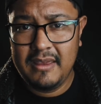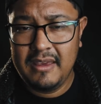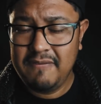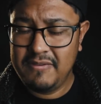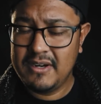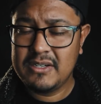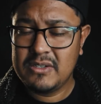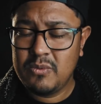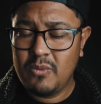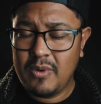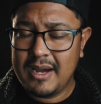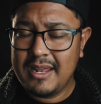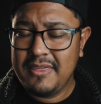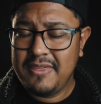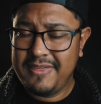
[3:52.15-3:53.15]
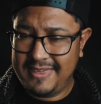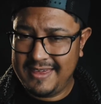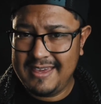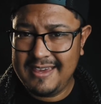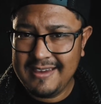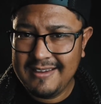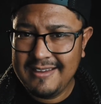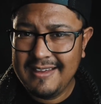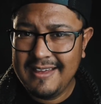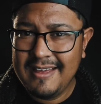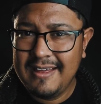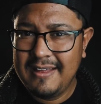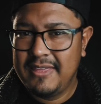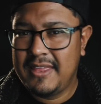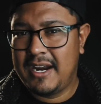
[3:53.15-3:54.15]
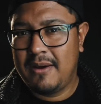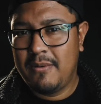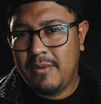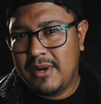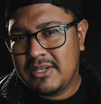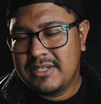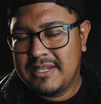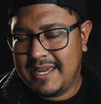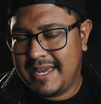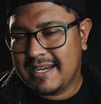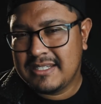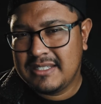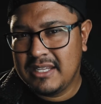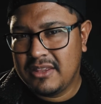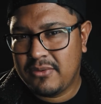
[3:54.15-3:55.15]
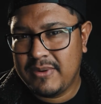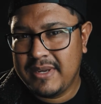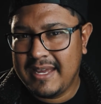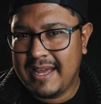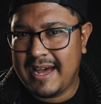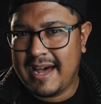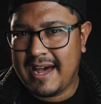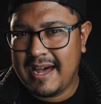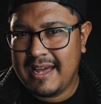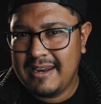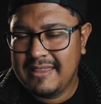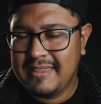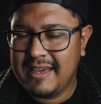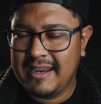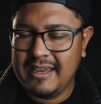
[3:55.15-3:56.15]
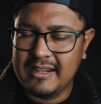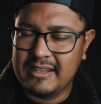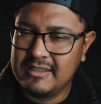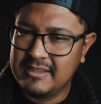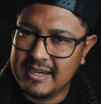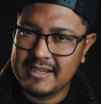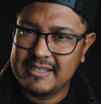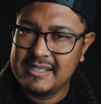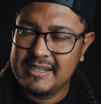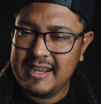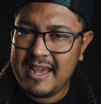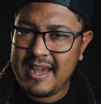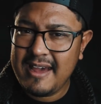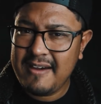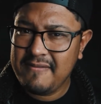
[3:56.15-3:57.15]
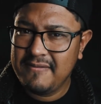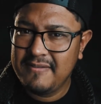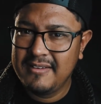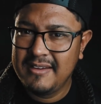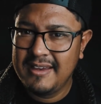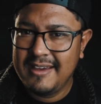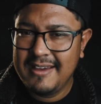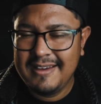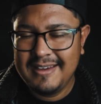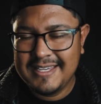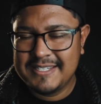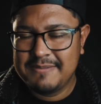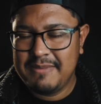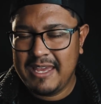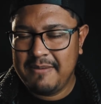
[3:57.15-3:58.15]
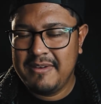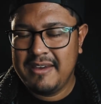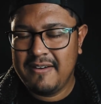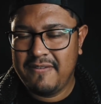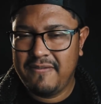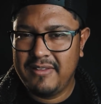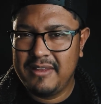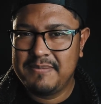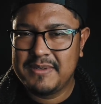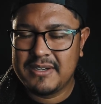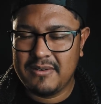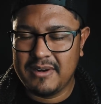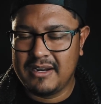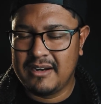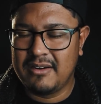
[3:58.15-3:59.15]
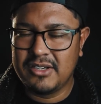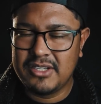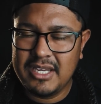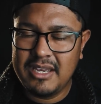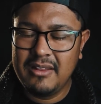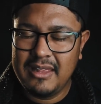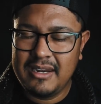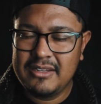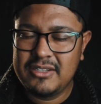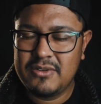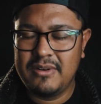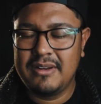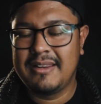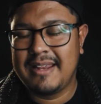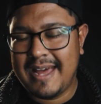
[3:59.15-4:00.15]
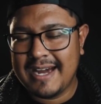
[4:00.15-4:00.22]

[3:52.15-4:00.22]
If there's one thing that I wish the X-T3 had that it doesn't have, it's maybe a flip screen, an articulated screen that